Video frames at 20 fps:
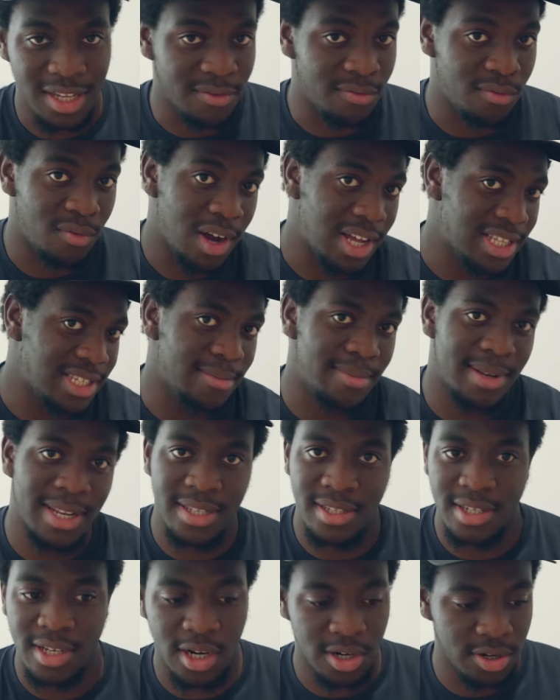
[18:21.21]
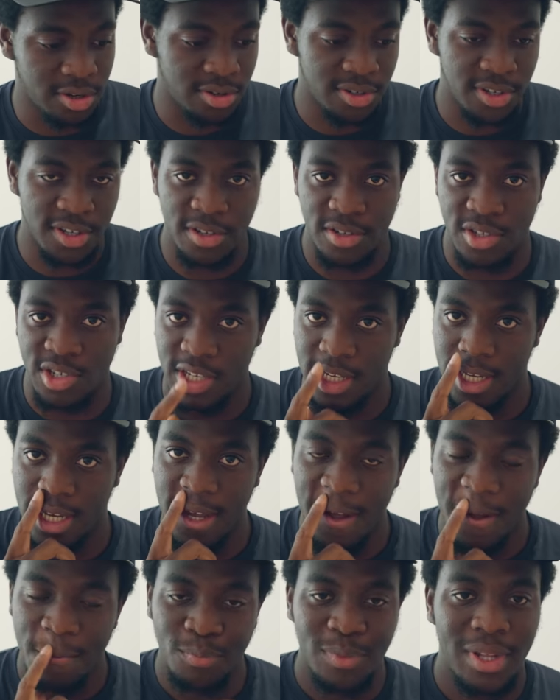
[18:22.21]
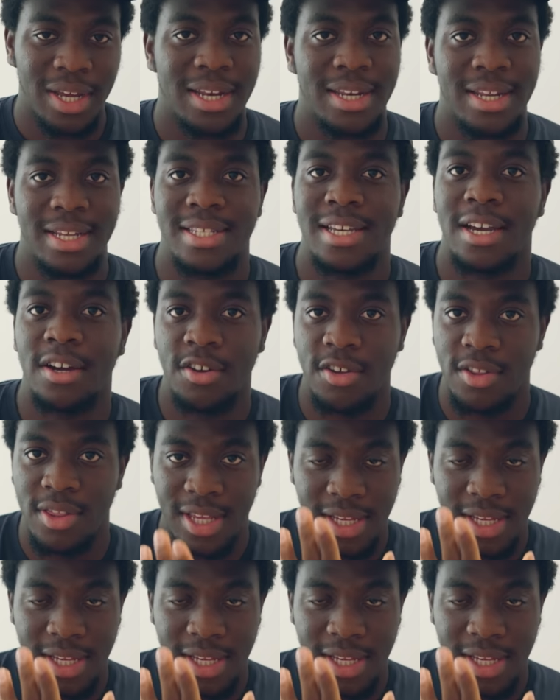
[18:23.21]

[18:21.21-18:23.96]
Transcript: that have worked at Balenciaga or Gucci, and they tell you